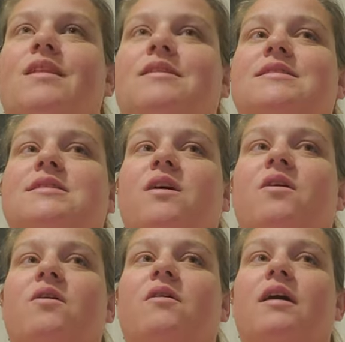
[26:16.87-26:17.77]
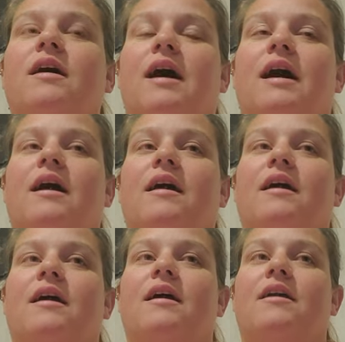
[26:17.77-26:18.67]
so
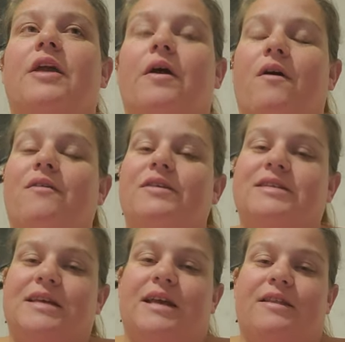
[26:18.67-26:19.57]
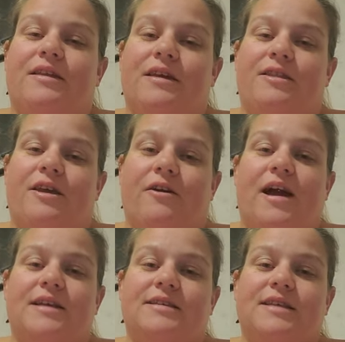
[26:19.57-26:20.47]
you know obviously in, in their
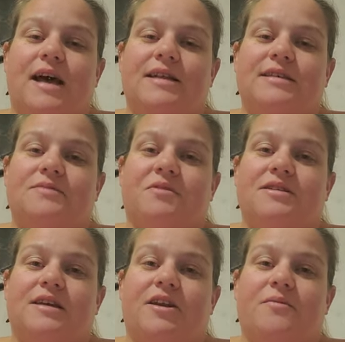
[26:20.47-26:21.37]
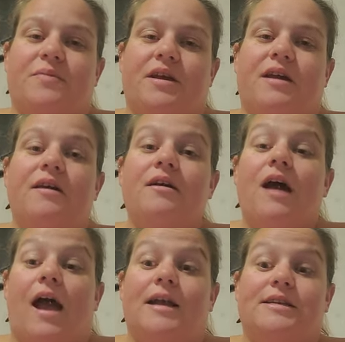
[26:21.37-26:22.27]
eyes that is what's going to be
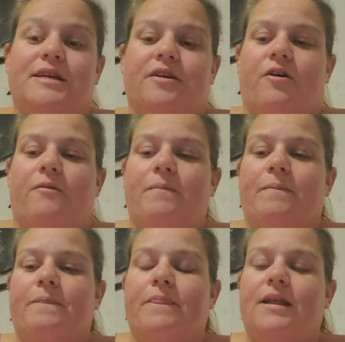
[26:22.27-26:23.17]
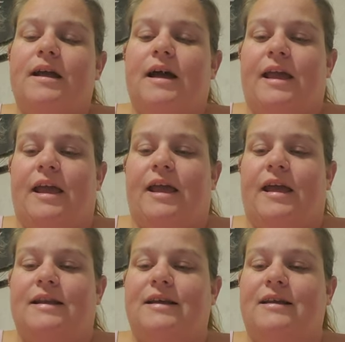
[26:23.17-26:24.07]
ideal
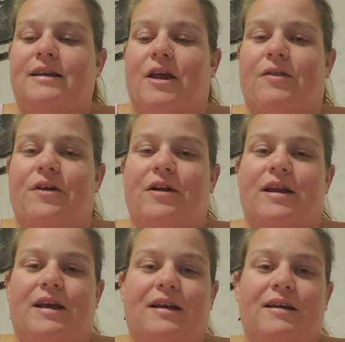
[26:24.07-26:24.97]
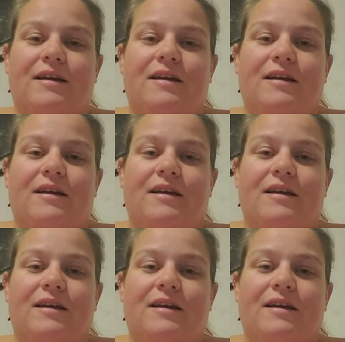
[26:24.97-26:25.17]
and you know they're going to